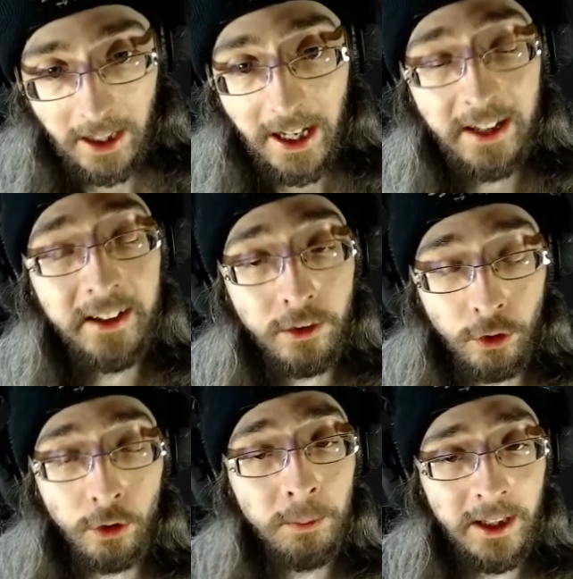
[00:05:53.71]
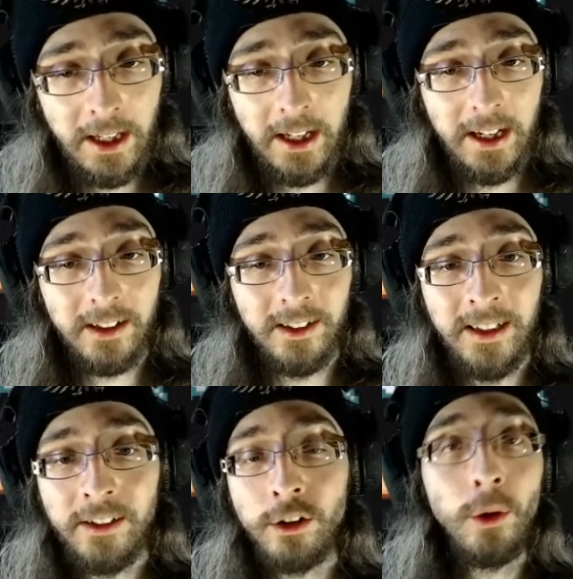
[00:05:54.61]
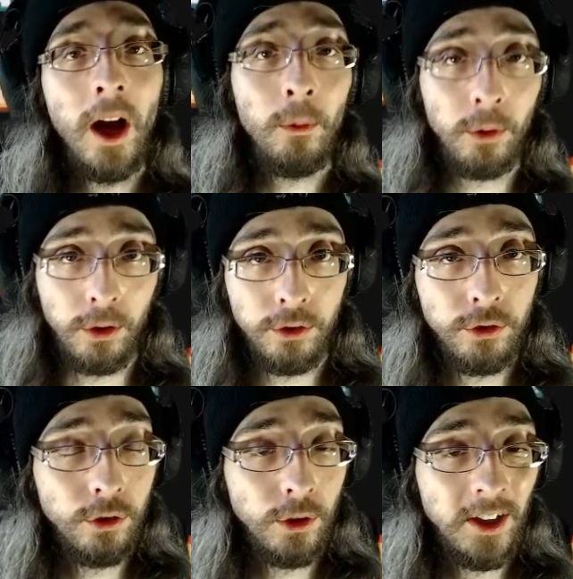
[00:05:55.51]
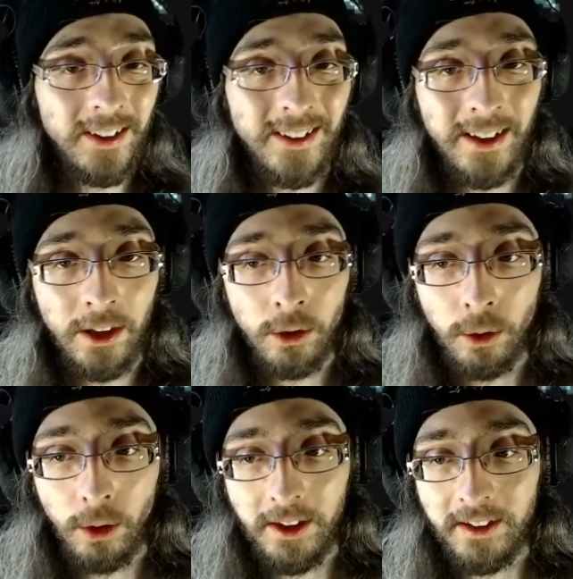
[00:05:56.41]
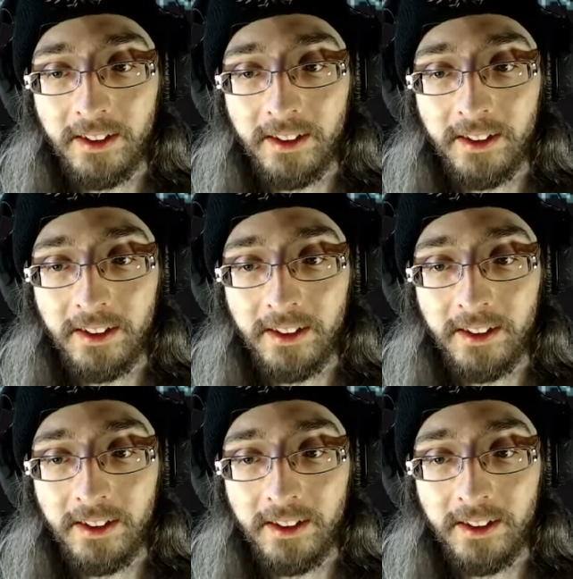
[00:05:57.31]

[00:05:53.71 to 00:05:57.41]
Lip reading: And it took me at least 2 hours to do in a single